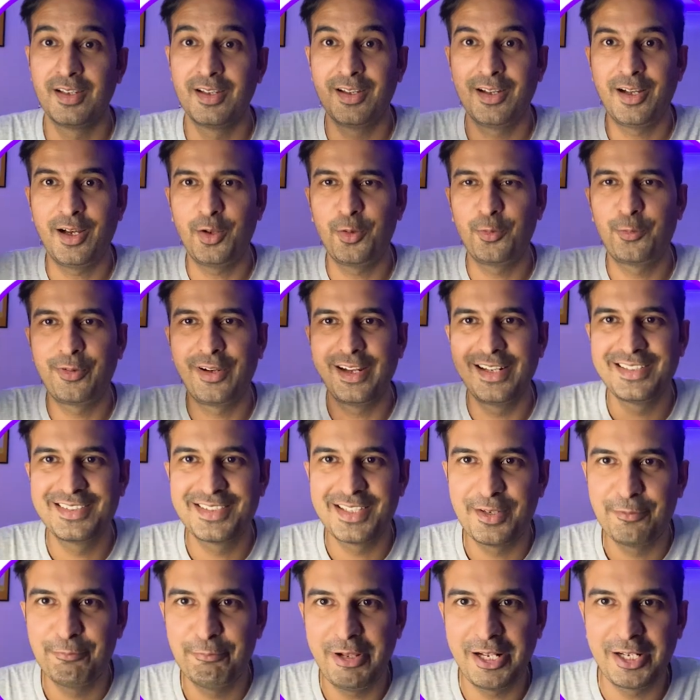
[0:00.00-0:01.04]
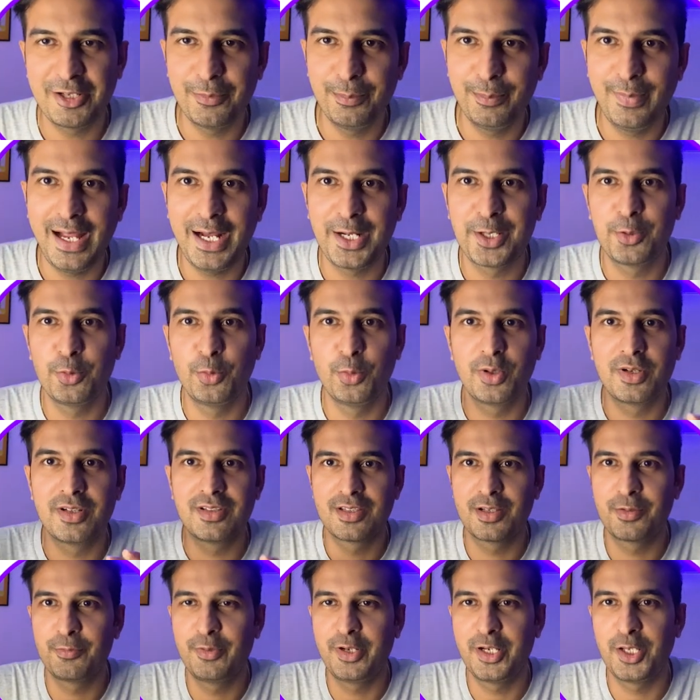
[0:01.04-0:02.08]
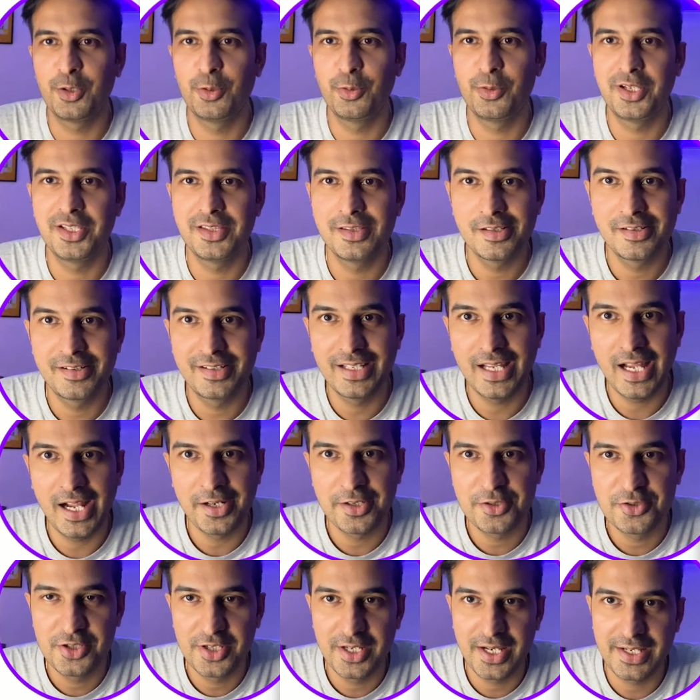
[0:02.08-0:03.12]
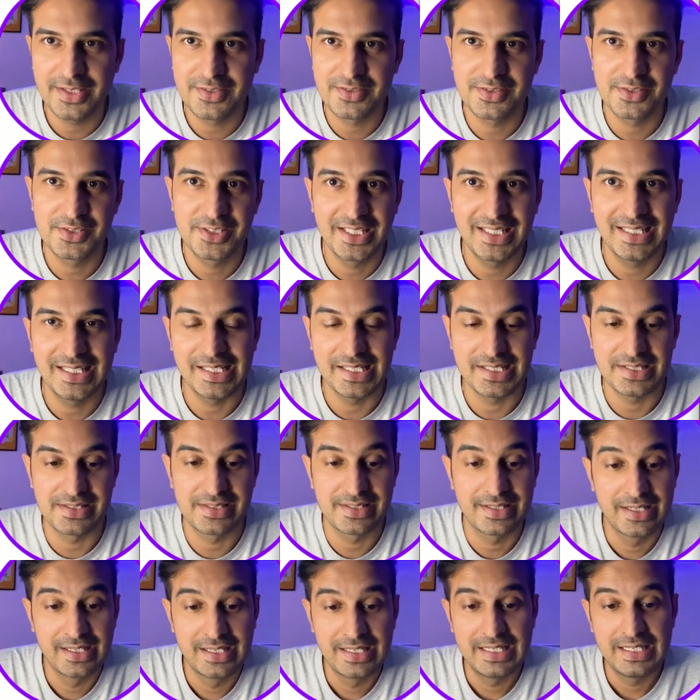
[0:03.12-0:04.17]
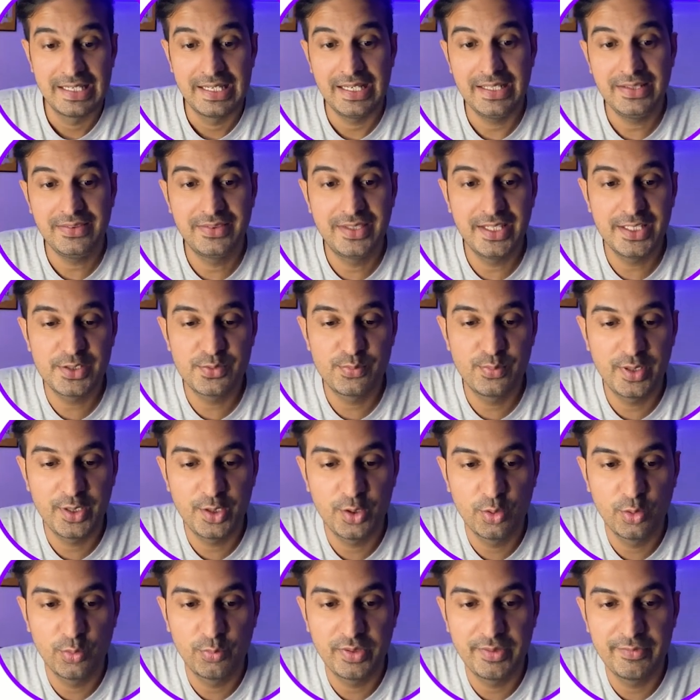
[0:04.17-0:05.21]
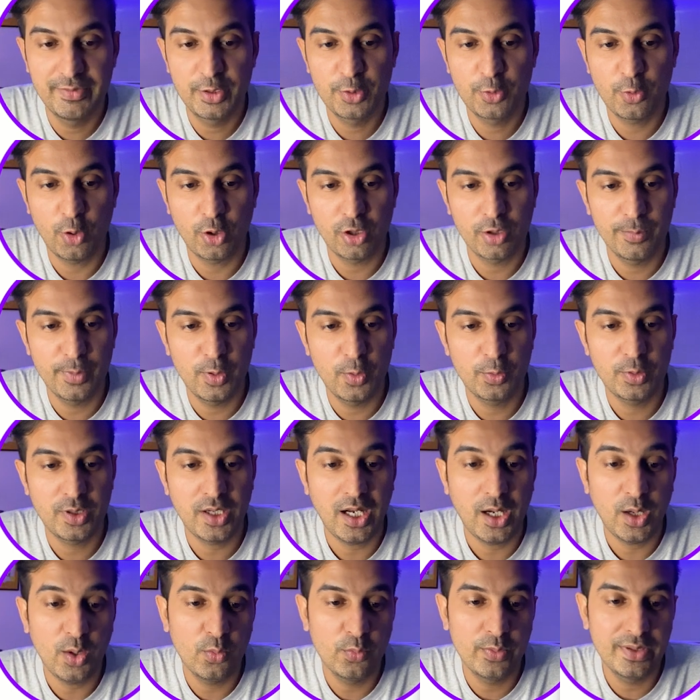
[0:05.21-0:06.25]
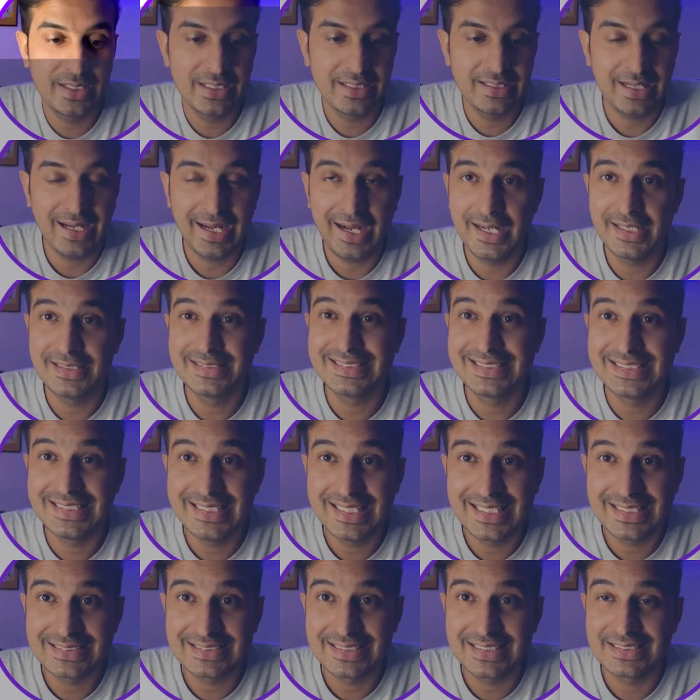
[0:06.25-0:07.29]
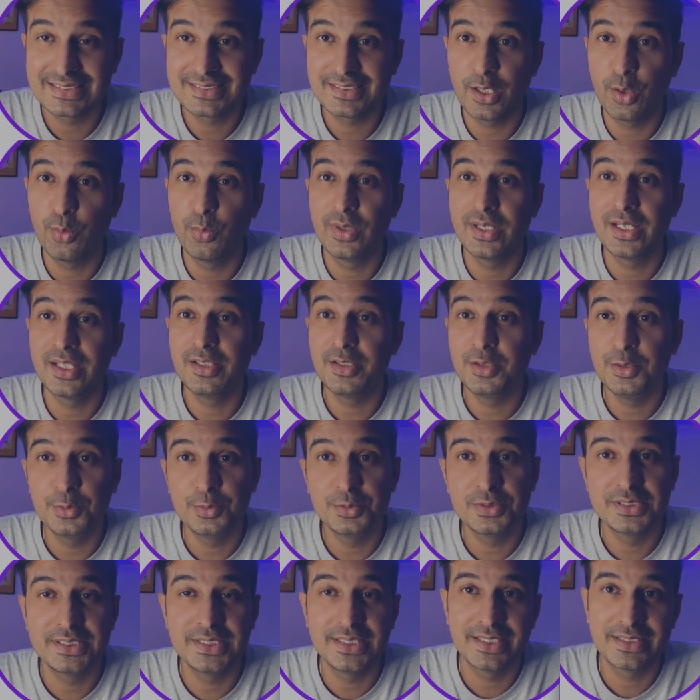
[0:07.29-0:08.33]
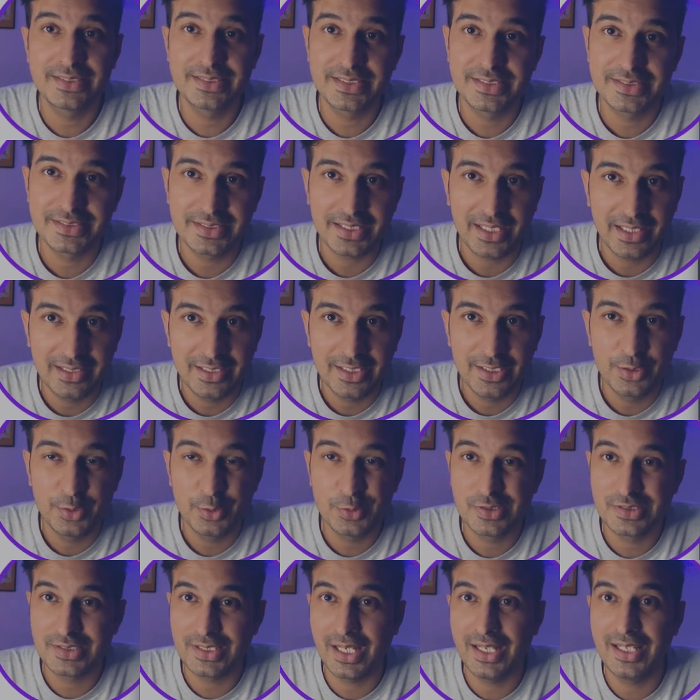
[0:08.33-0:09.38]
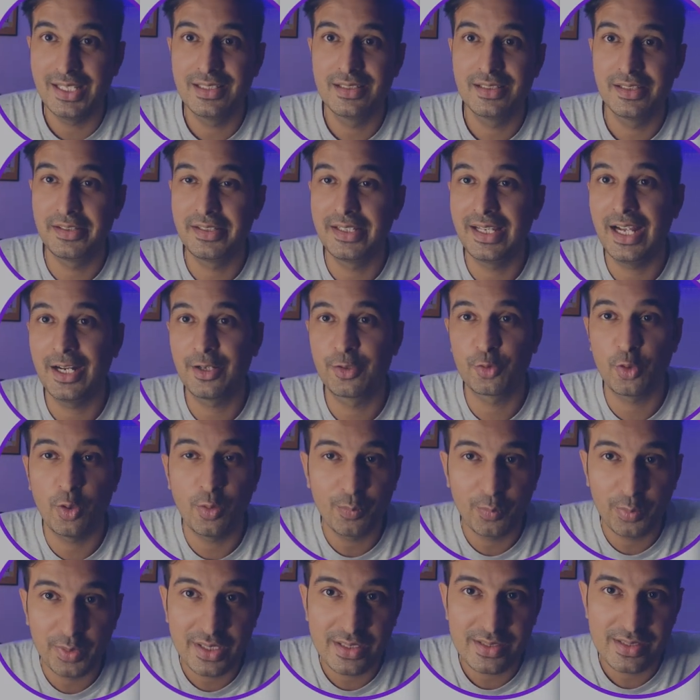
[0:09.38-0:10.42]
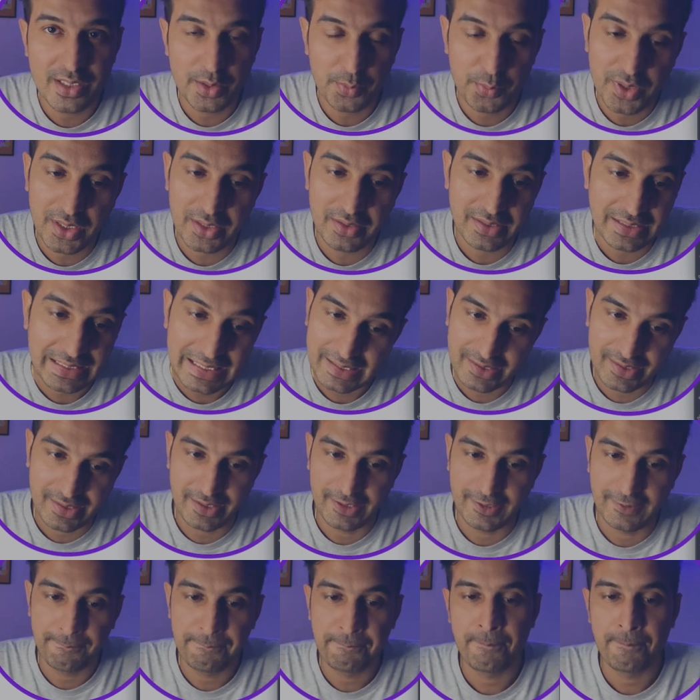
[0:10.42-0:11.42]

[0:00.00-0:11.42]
Hello friends, and welcome back to another video in the reactjs series. In this video we will talk about how we can add css, how we can use css styling to style the react components that we are creating.